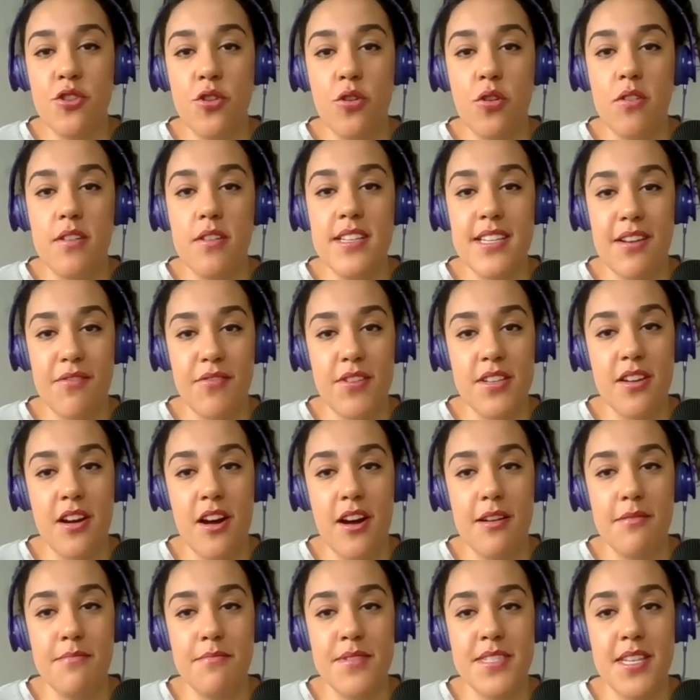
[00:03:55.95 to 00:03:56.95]
noise every
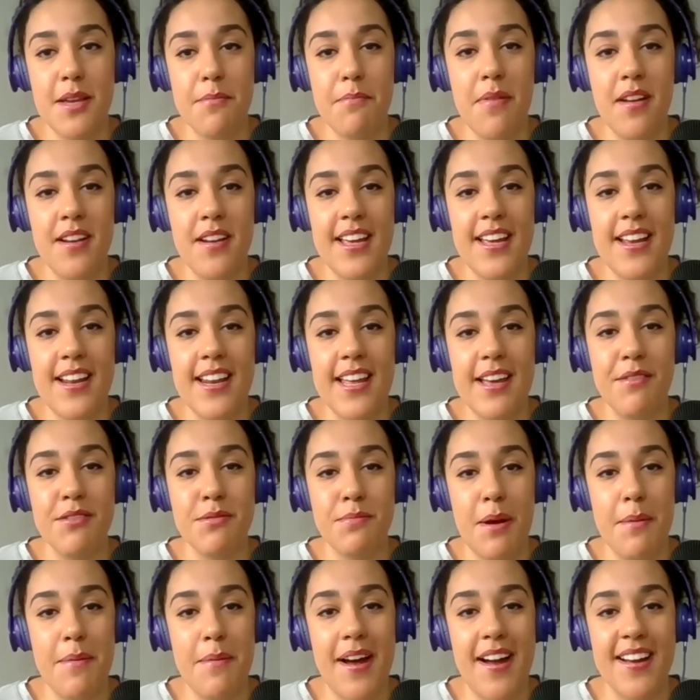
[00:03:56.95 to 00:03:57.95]
time some money
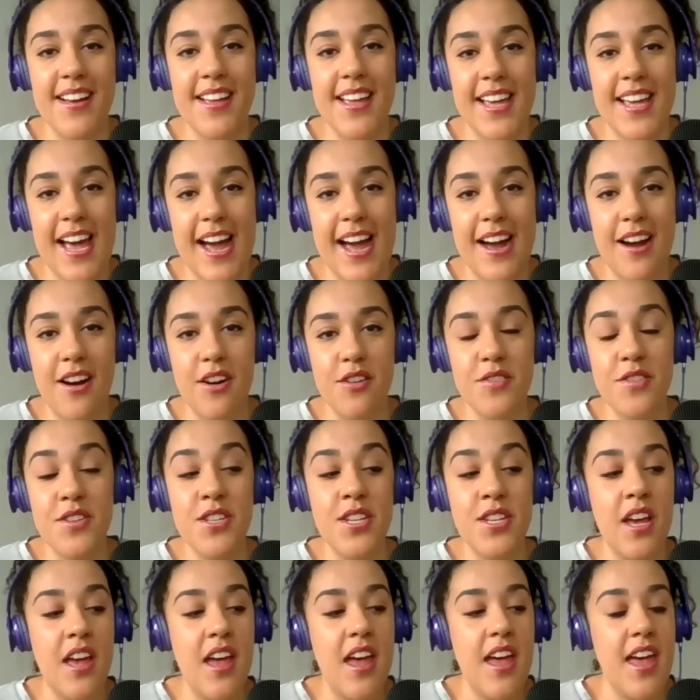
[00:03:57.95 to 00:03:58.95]
leaves my bank
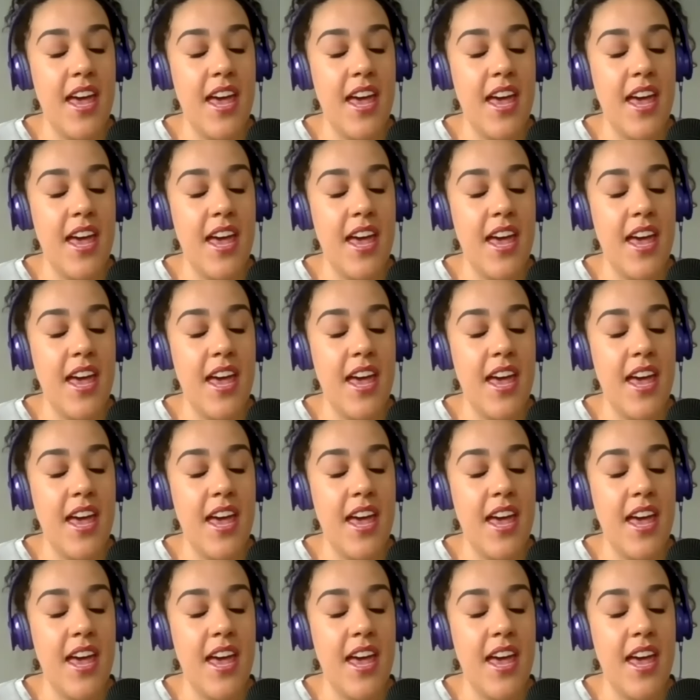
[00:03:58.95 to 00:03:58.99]
account,